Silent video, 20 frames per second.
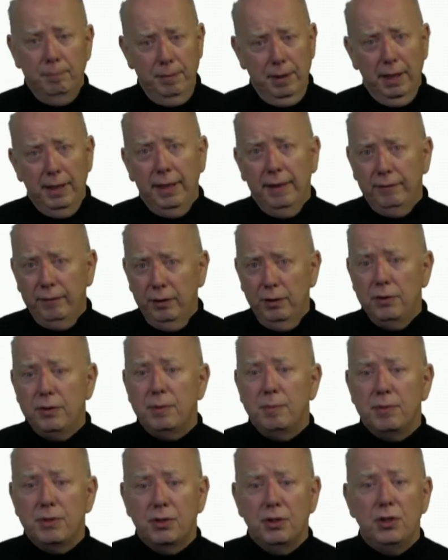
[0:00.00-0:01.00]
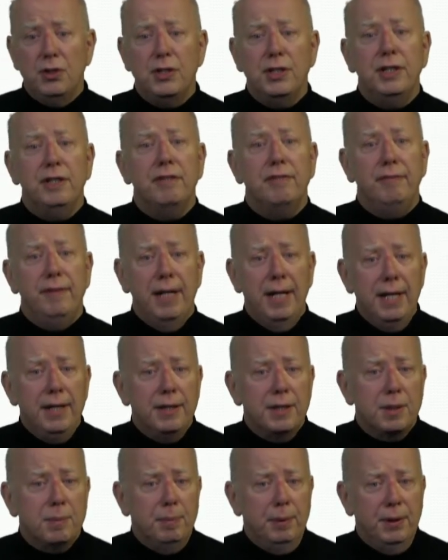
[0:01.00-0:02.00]
might have to do some searching to
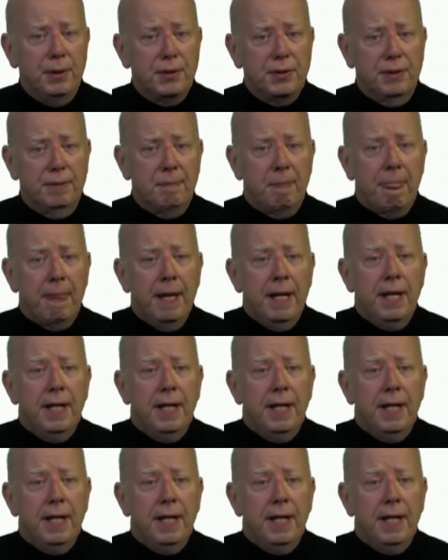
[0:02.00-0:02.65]
find this person.